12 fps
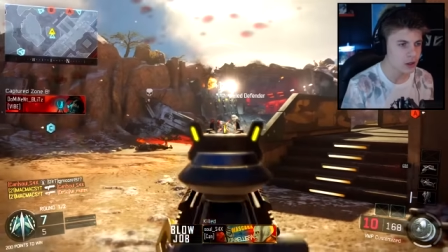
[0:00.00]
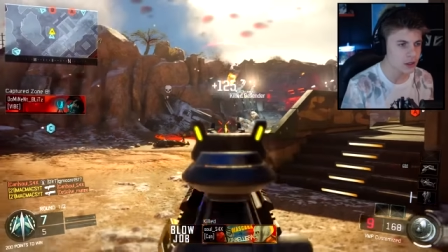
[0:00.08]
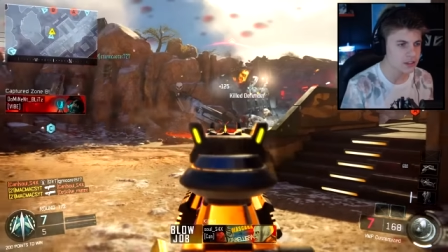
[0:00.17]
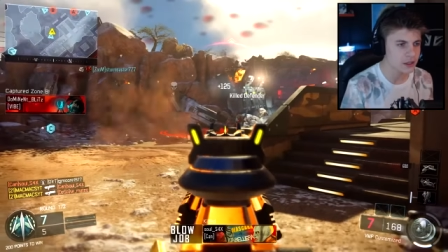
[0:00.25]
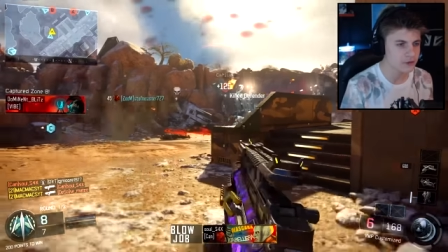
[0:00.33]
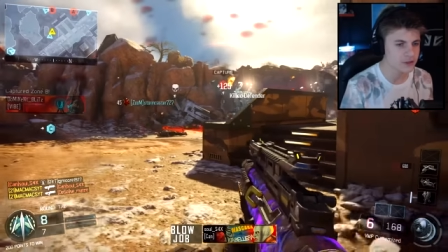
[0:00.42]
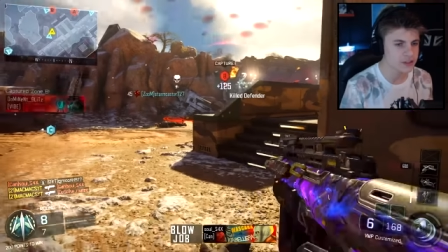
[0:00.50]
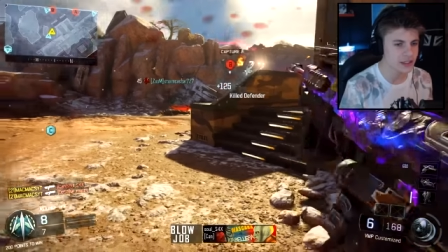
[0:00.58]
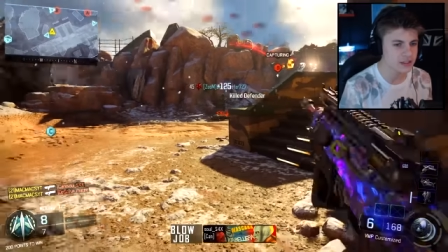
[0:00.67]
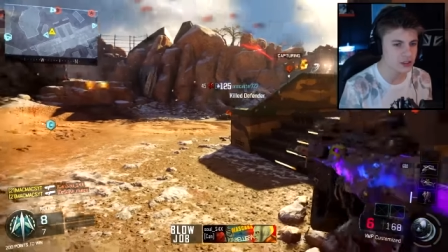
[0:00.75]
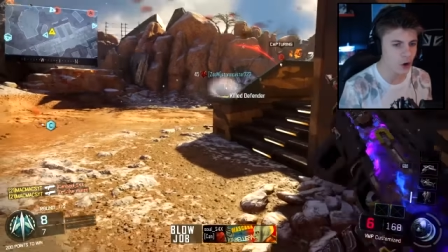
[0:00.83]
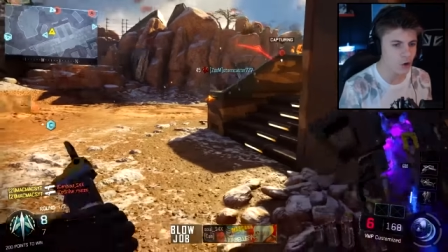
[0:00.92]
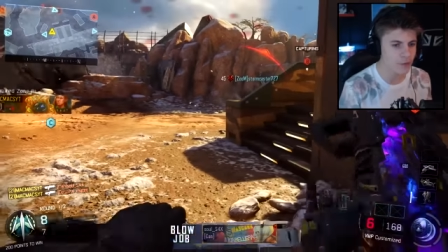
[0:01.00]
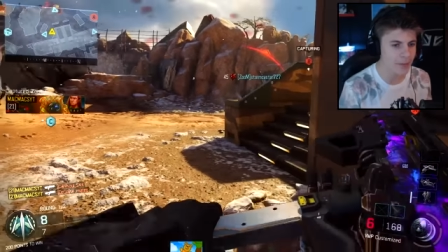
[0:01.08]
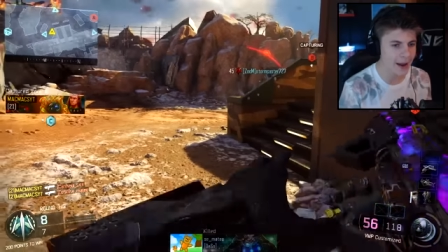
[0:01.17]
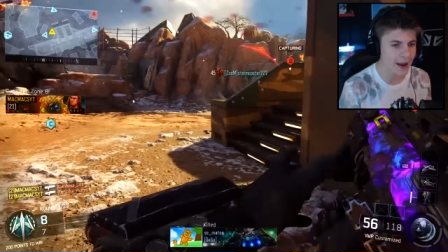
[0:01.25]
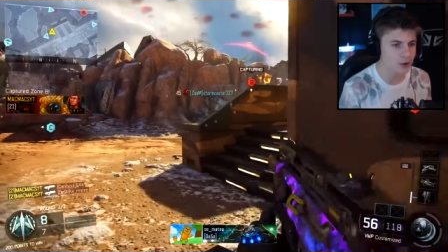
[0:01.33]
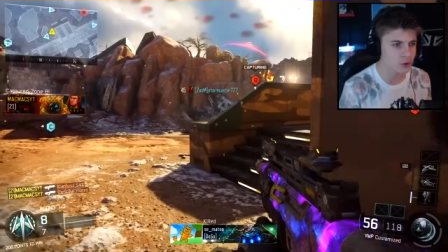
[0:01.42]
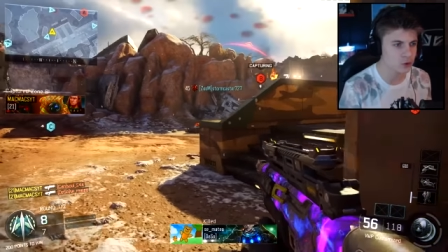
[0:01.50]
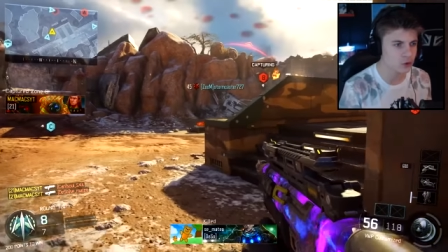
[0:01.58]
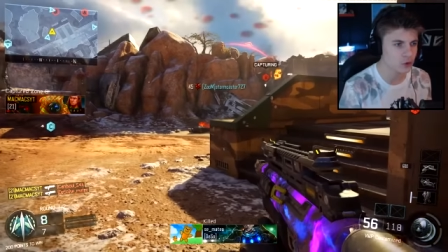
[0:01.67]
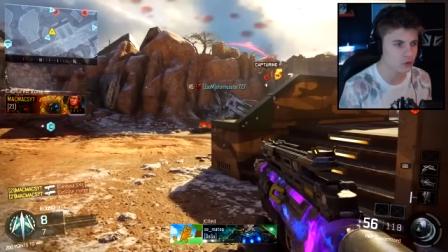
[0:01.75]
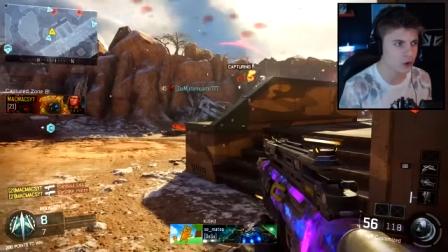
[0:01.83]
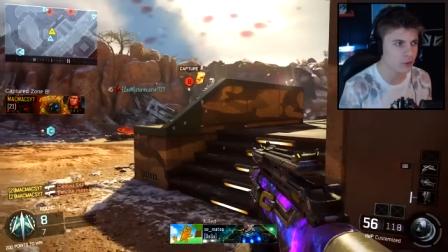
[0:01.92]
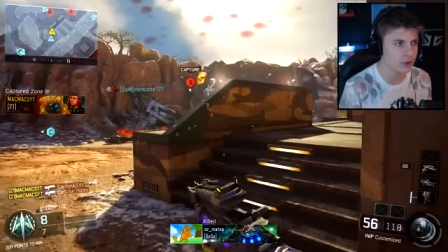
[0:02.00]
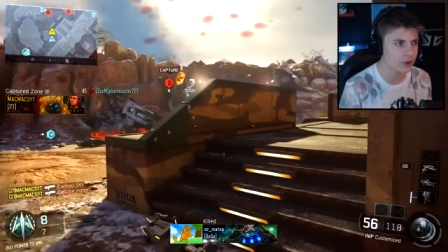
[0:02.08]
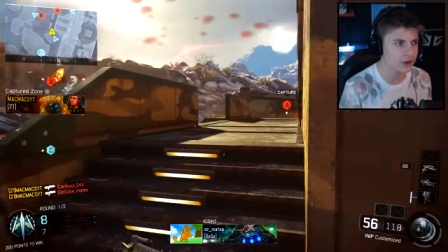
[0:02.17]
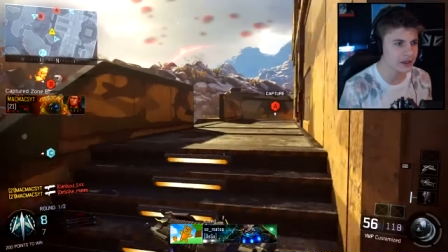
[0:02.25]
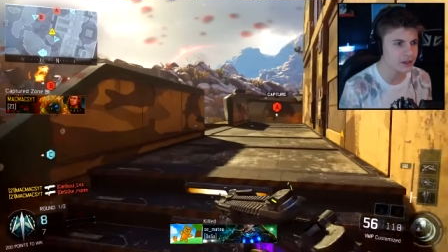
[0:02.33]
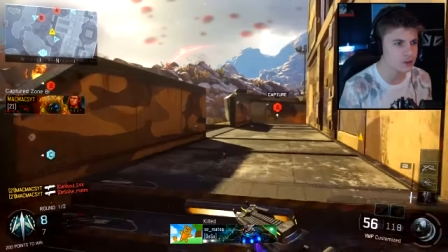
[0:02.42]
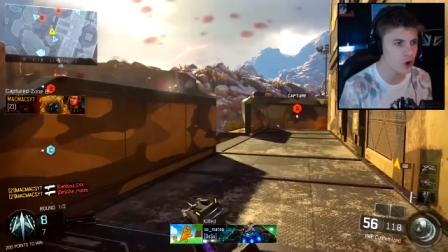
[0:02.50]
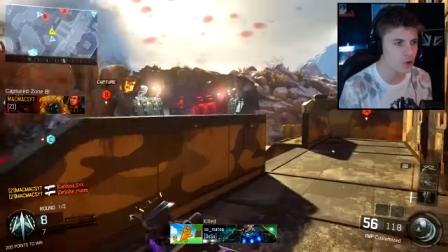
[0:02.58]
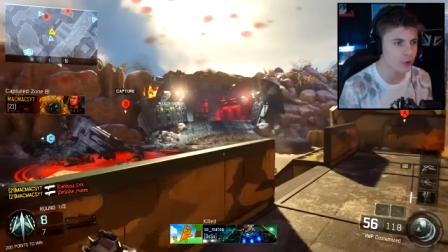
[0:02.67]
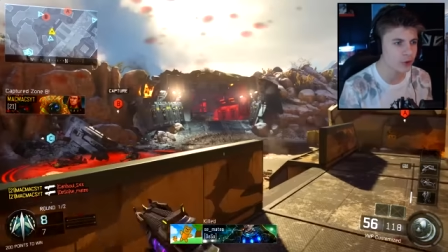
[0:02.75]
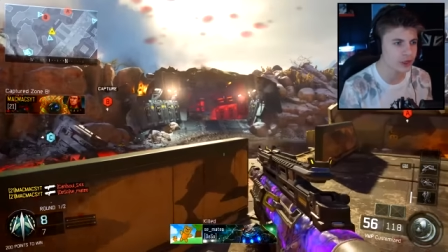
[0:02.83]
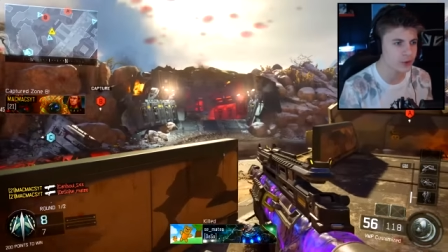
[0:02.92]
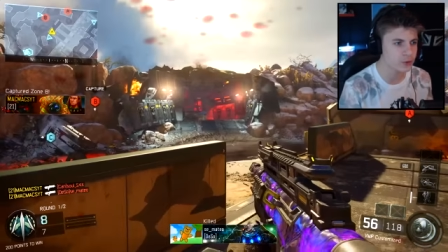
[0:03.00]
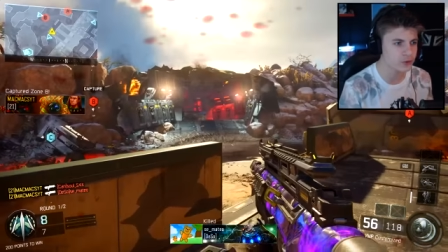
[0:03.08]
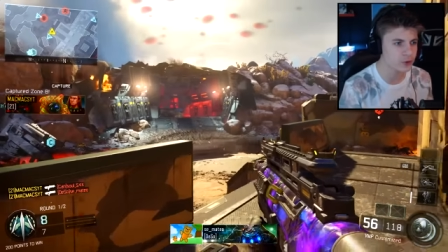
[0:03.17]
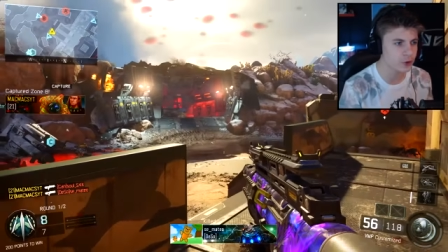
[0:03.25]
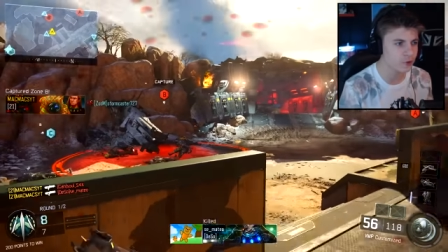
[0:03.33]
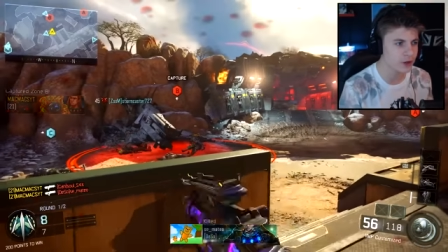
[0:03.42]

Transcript: Let's see if this thing's overpowered or not. Right, we only need two more kills for it